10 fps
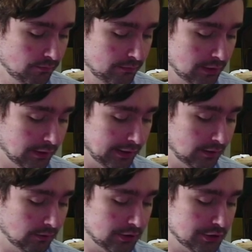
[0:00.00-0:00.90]
Like
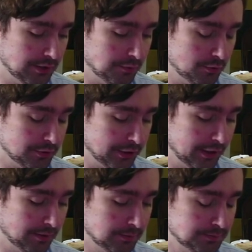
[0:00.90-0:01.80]
legit
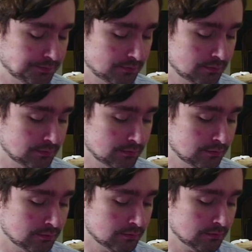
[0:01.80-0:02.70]
moonshine.
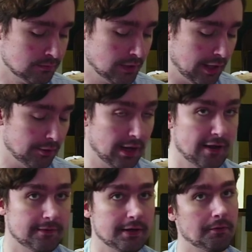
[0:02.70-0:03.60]
I don't have
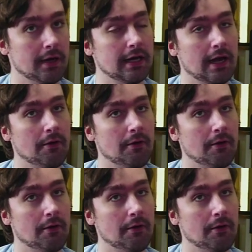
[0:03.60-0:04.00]
any right now,